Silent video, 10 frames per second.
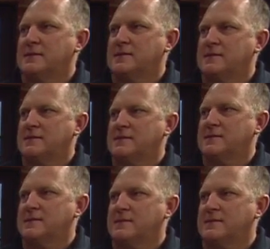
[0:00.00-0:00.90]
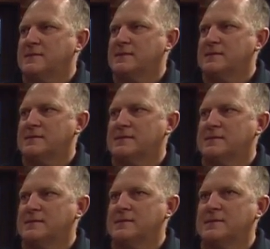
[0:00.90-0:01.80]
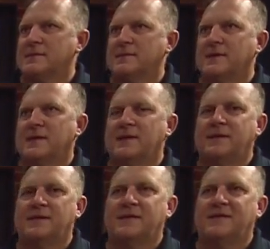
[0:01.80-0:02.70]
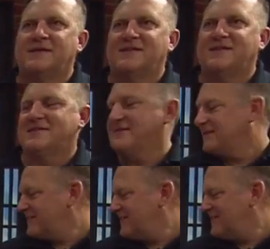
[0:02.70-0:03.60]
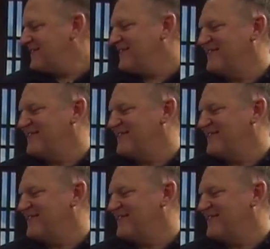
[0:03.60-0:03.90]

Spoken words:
[no speech]